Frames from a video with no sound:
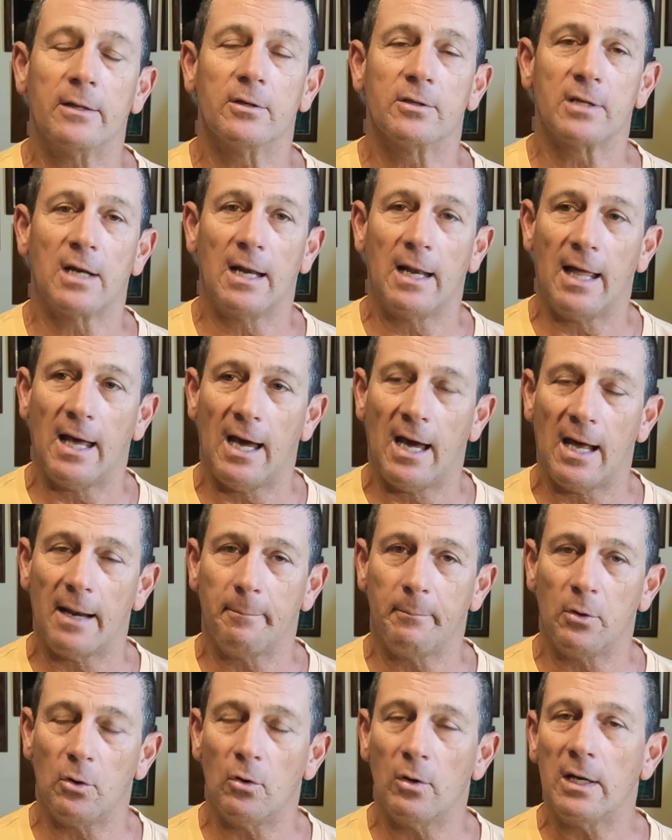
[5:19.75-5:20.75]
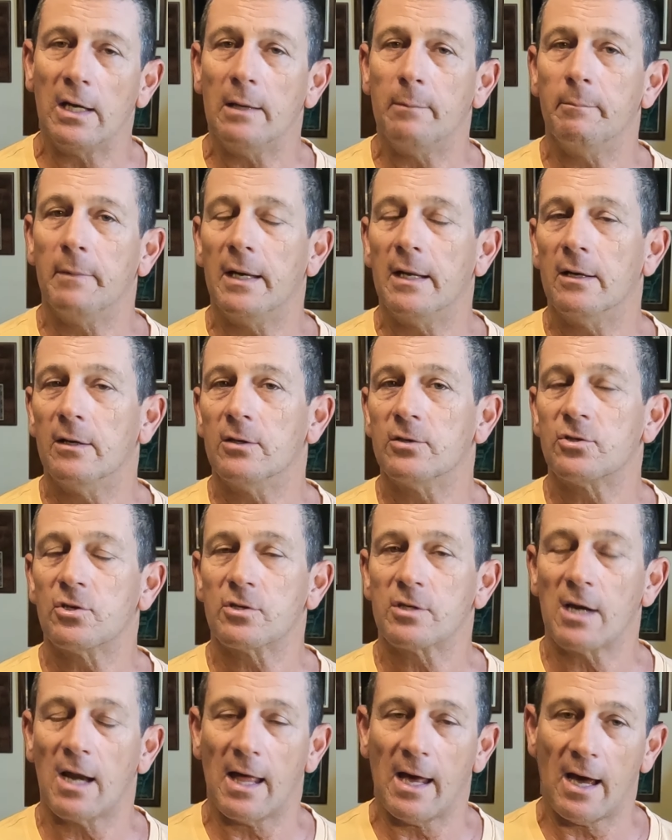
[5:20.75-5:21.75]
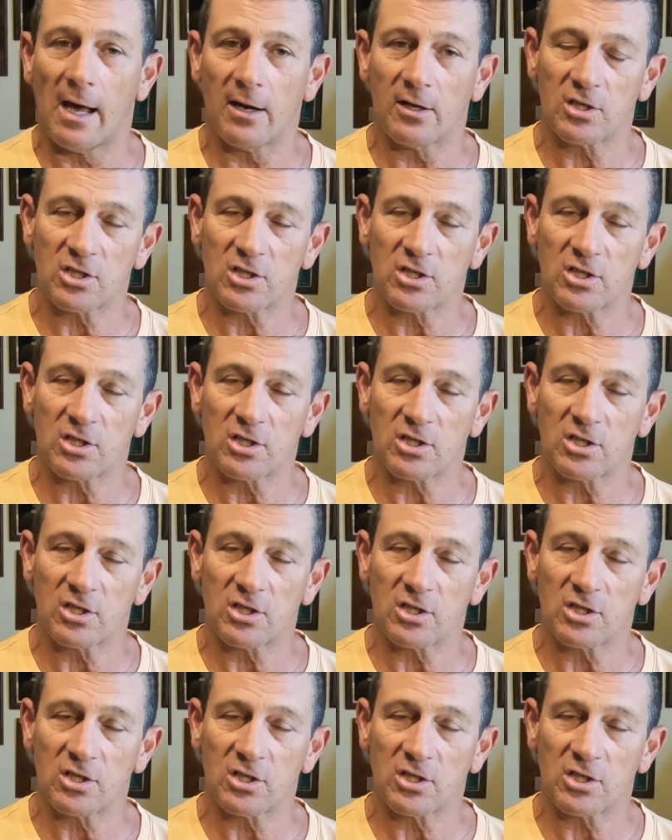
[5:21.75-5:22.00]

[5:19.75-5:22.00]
There's a lot of bullhead minnows, there's a lot